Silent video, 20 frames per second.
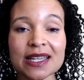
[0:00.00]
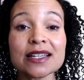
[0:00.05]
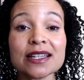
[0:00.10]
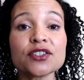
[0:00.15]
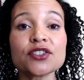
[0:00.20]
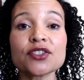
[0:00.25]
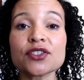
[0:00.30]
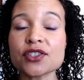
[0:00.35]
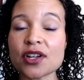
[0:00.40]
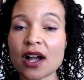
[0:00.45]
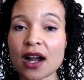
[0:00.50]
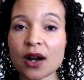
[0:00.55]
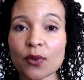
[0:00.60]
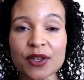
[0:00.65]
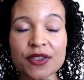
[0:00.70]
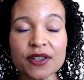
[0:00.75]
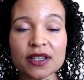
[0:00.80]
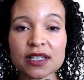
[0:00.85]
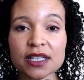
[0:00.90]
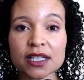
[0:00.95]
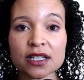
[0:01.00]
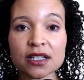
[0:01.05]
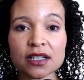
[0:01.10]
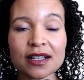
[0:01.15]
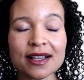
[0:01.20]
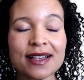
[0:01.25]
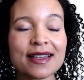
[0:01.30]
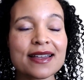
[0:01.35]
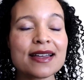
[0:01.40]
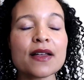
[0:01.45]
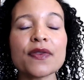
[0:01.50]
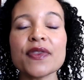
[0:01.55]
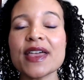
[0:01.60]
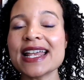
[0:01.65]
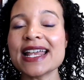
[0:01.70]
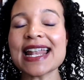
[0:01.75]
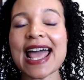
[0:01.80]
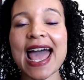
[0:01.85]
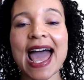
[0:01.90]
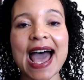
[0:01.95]
Start with a little, then
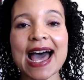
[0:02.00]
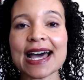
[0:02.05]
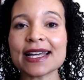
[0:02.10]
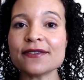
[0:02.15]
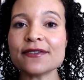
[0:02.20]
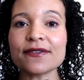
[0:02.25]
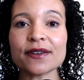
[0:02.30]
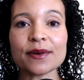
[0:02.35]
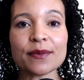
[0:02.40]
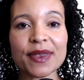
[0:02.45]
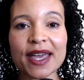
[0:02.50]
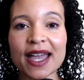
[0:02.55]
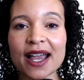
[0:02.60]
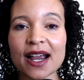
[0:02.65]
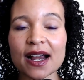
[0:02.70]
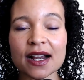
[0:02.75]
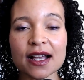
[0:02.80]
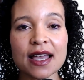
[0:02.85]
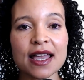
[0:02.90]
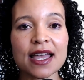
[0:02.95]
add from there.